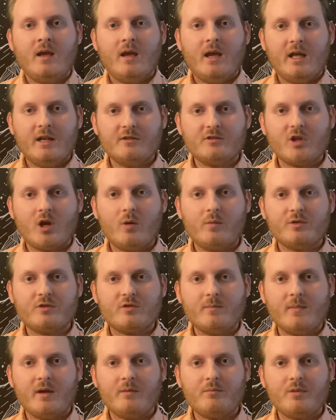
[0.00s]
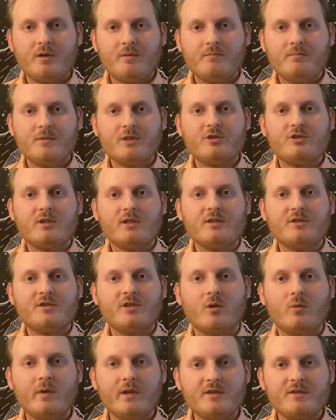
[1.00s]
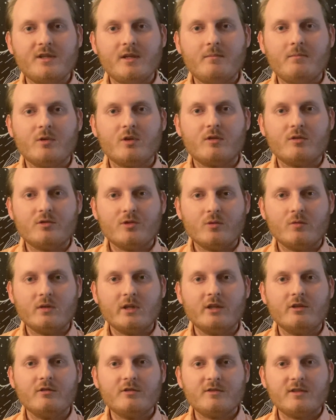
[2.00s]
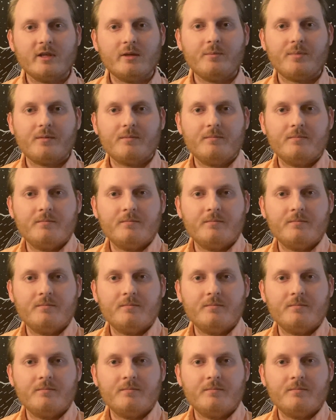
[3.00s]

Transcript: And as always, remember, this shit is so easy, you can do it in your sleep.